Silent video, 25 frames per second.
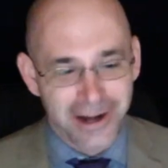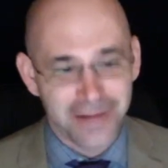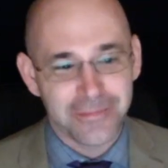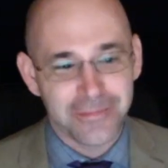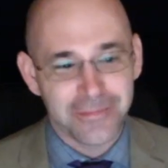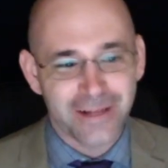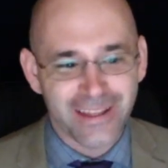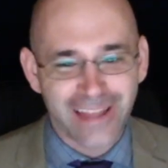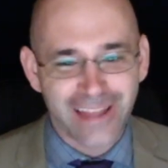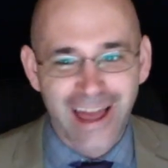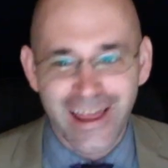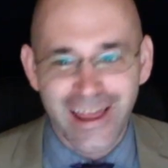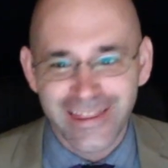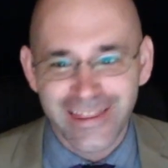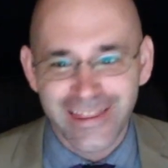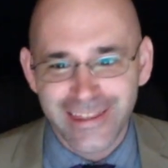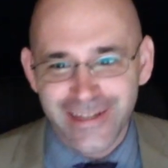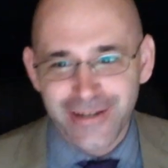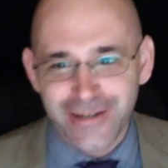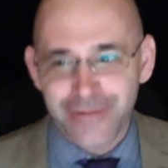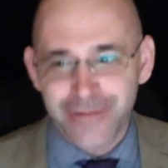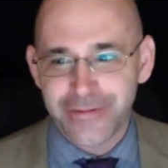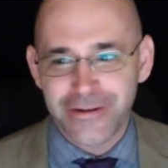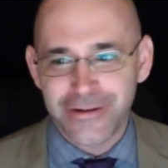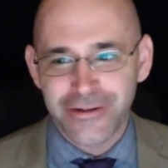I'm glad
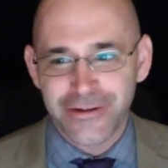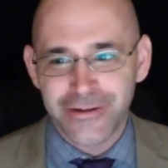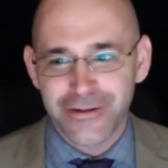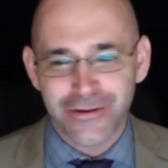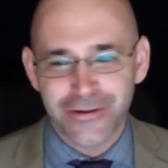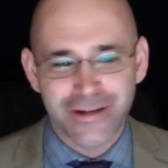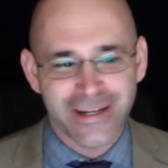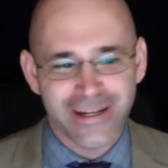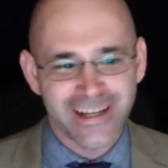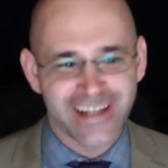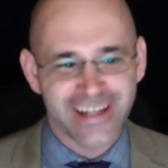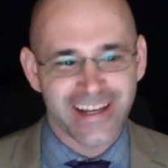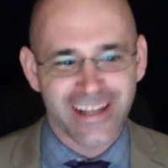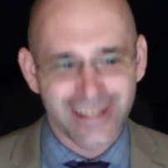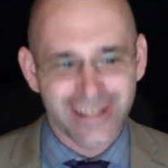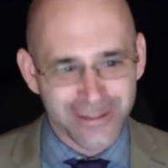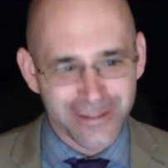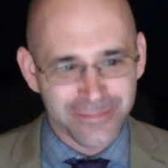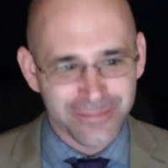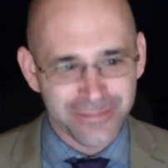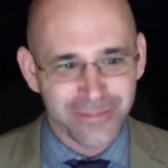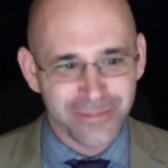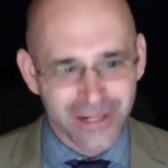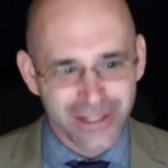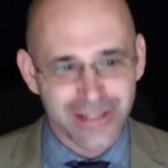that you enjoyed it
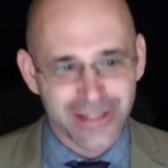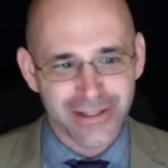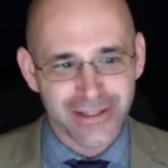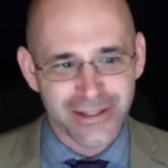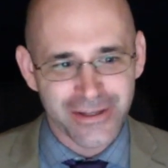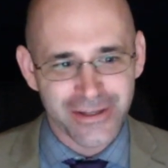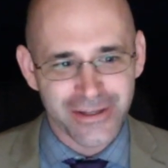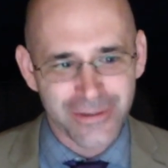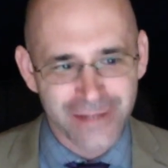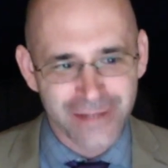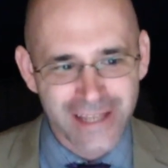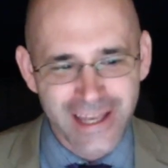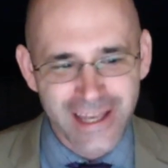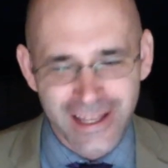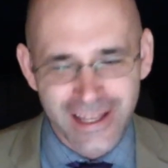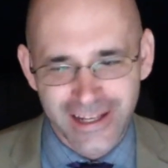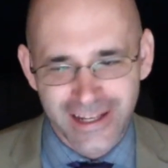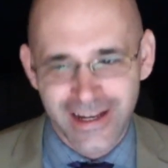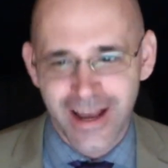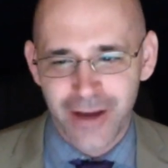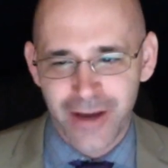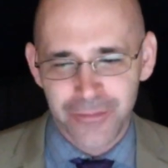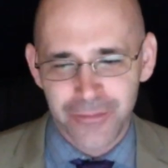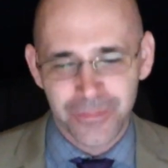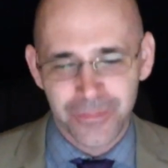as much as you
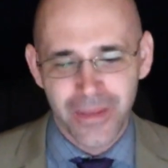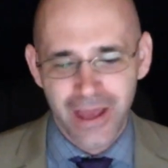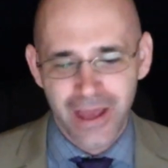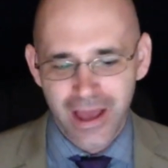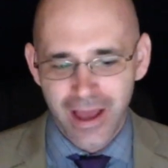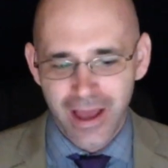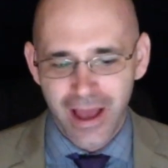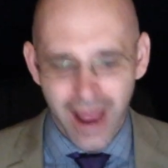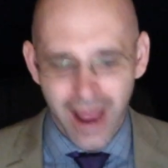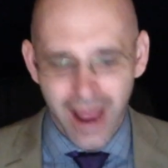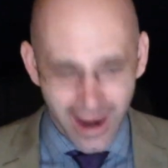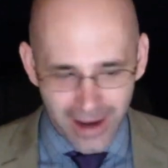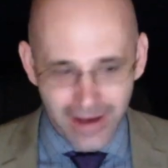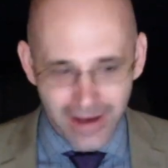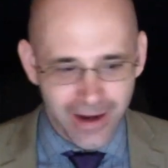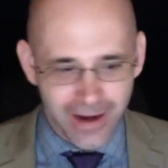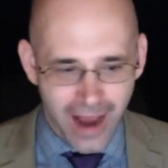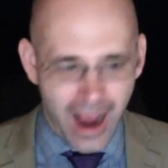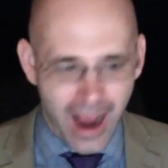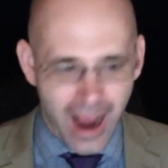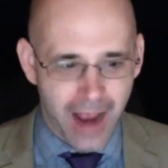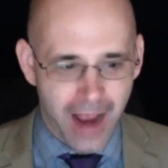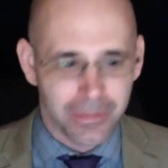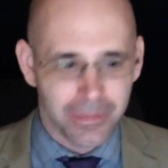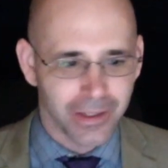did. Um, I
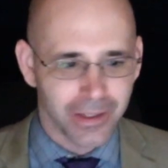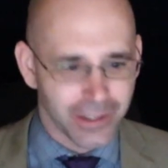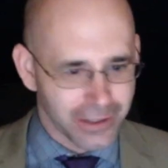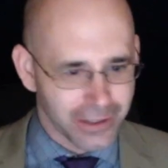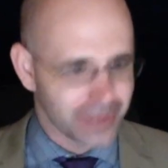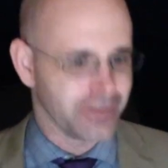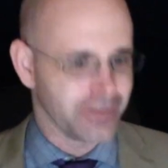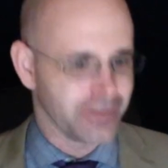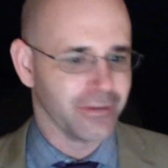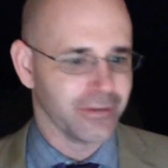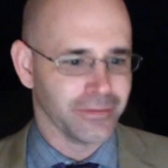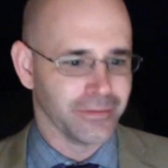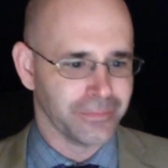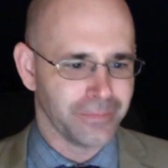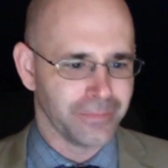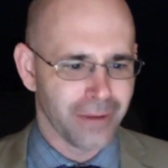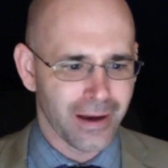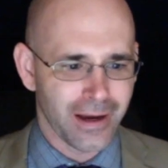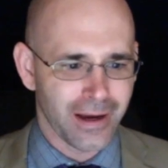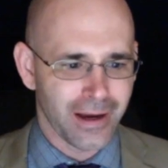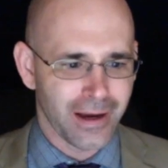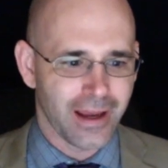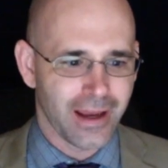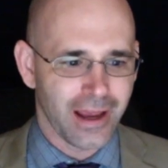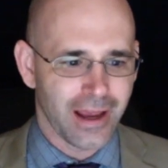I'm a little
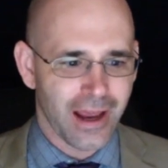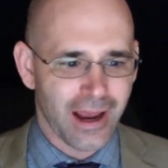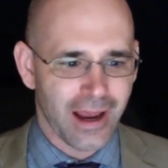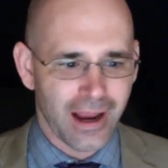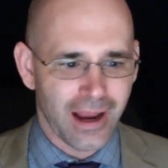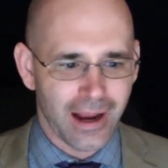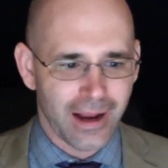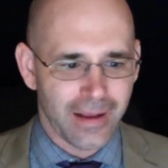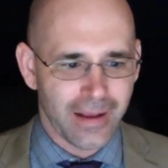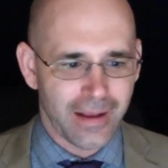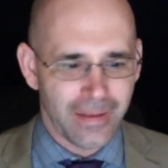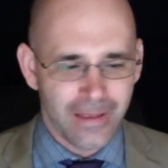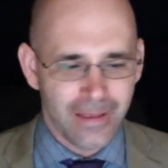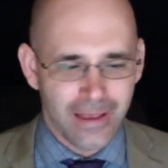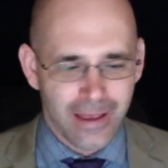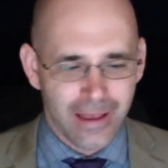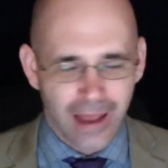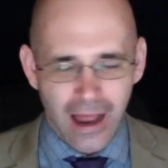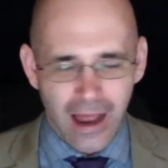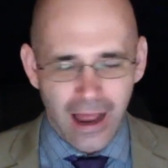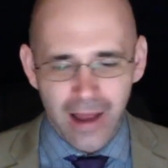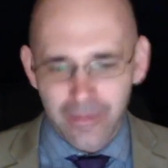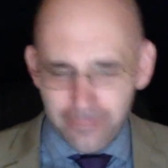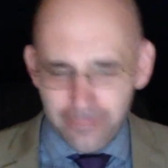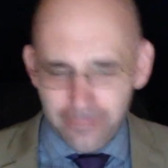I, I,
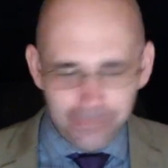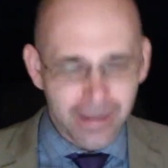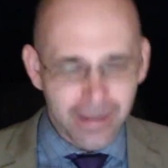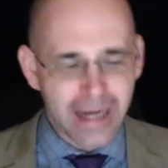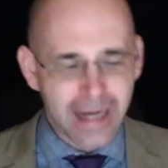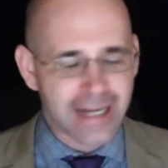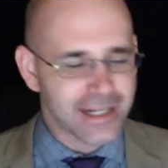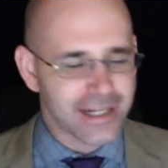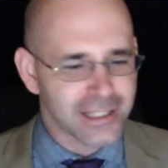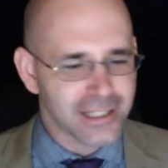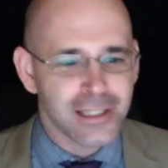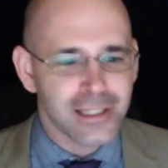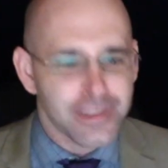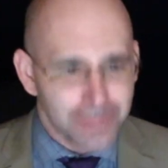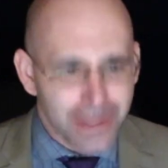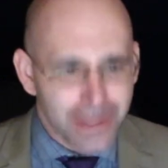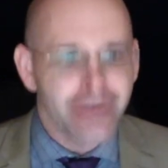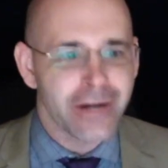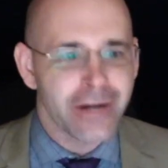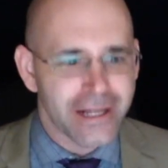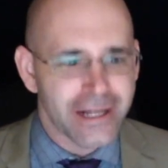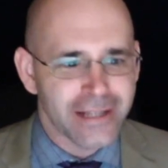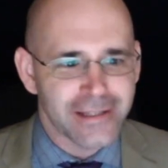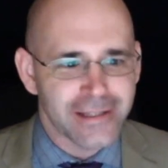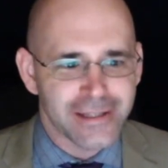I my
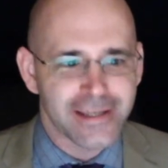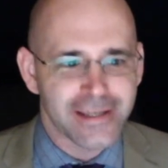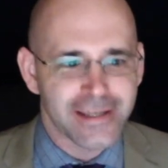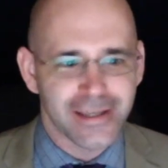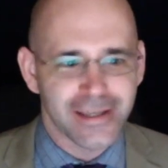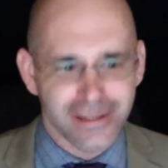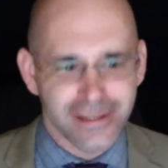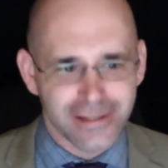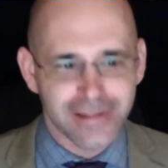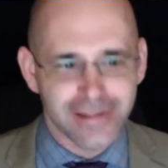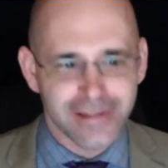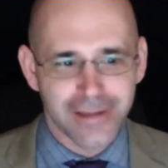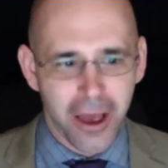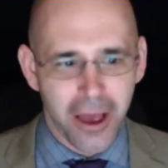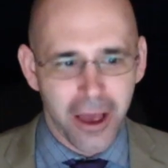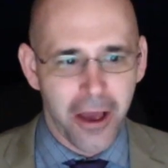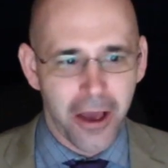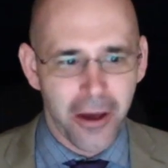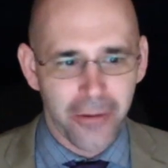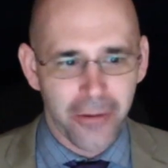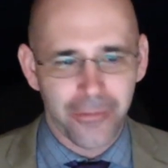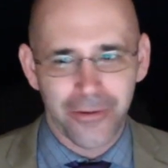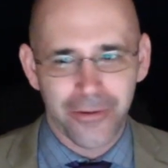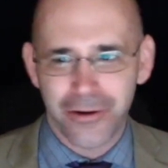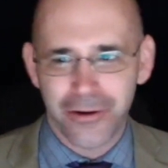experiences
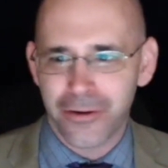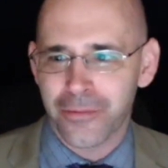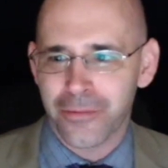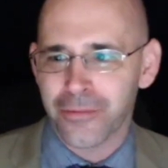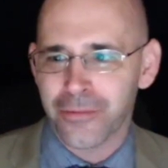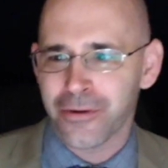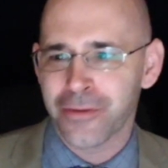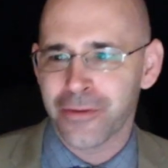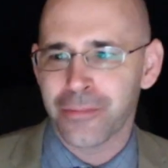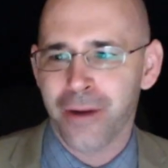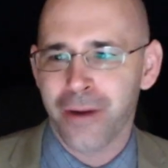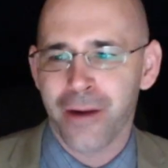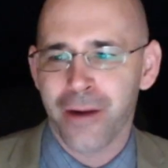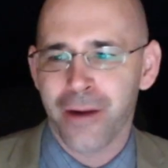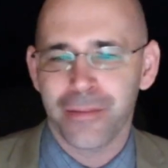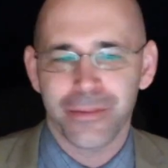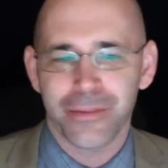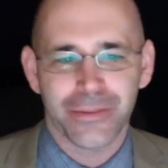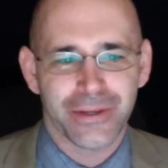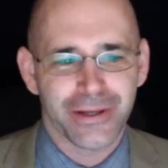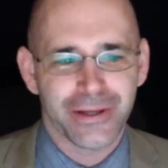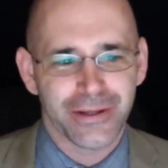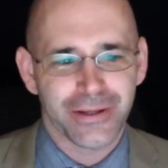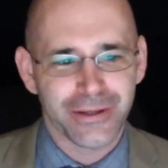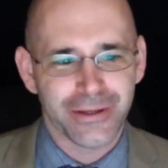uh, were were
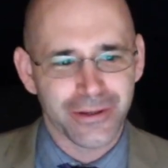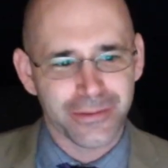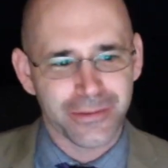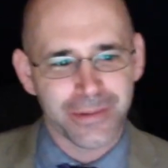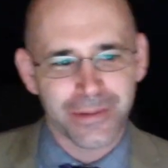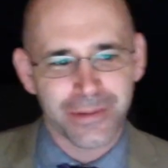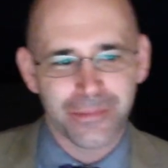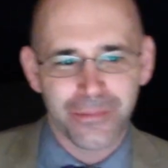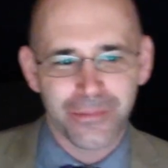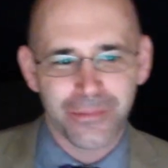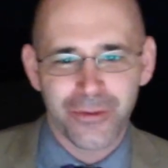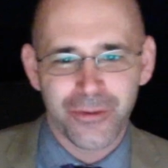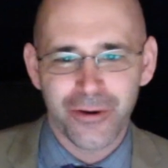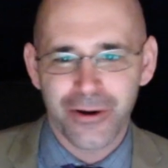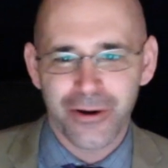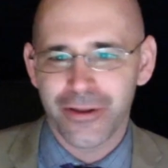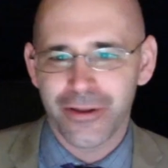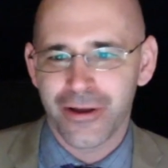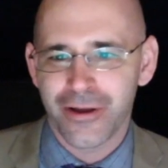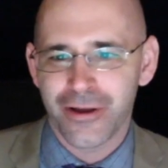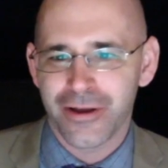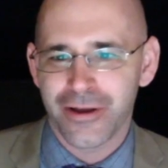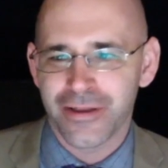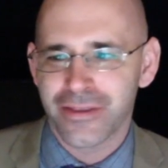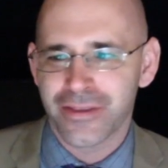probably a little bit more
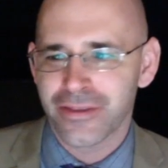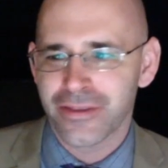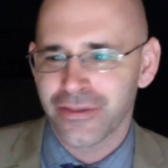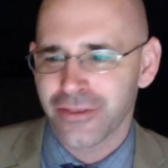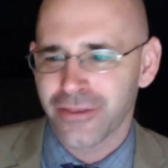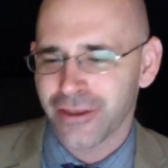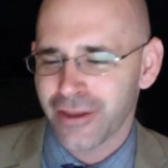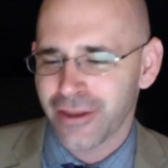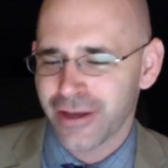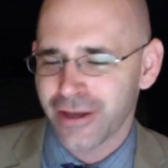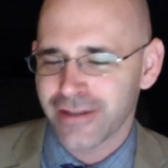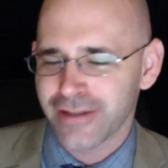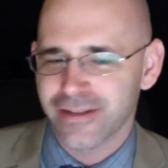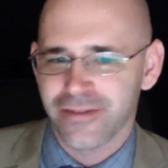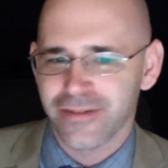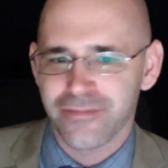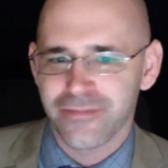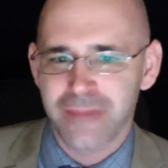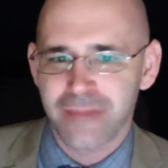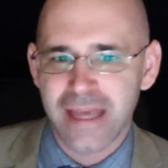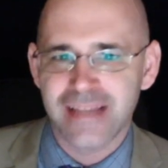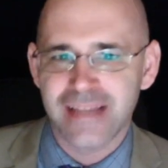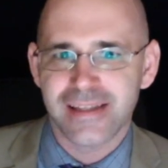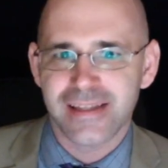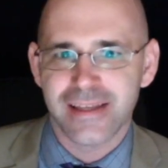along the lines of
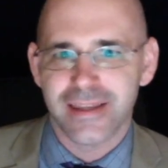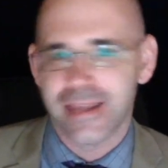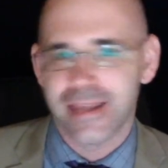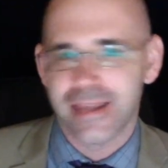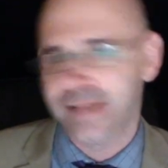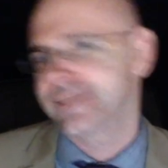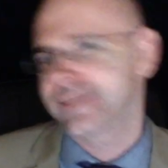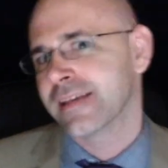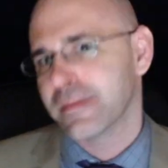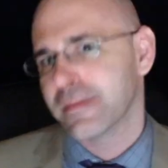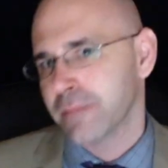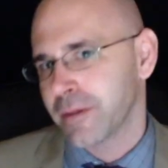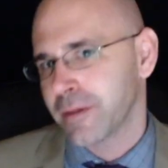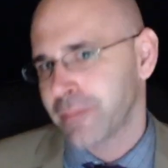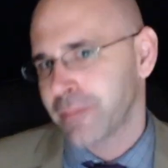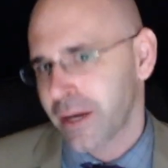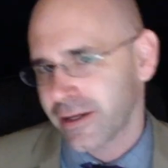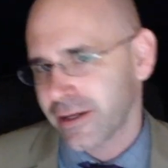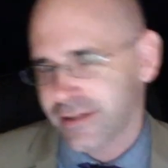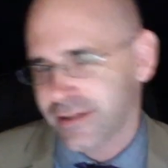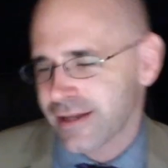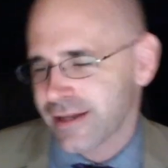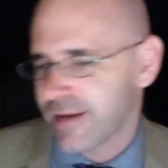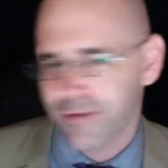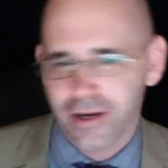Mason. That said, my
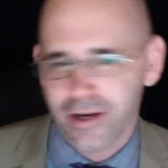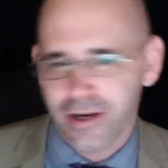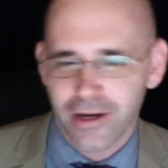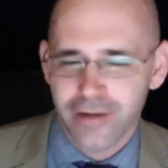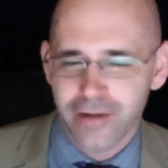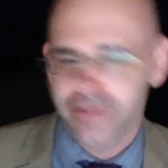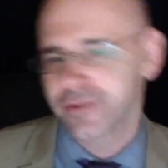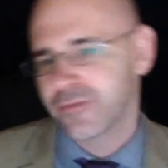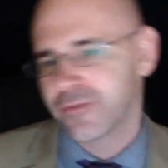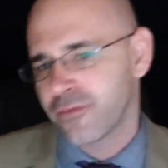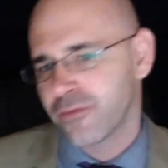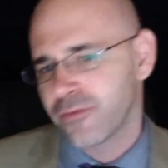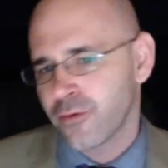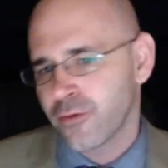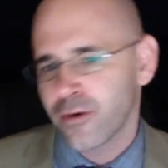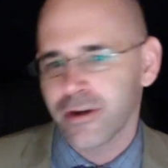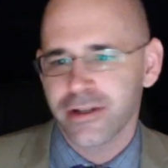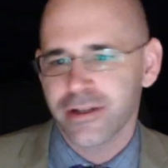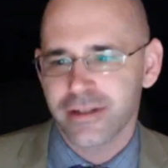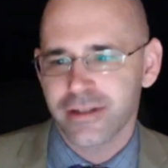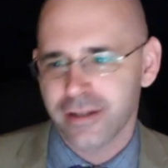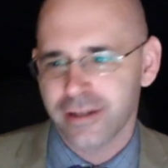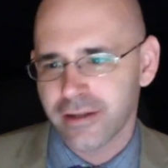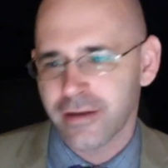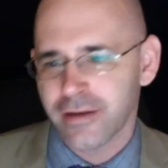parents never got in
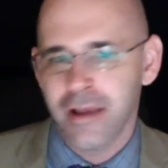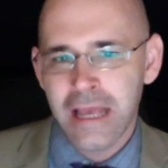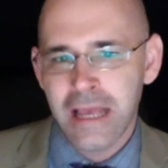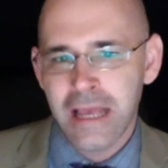divorce, and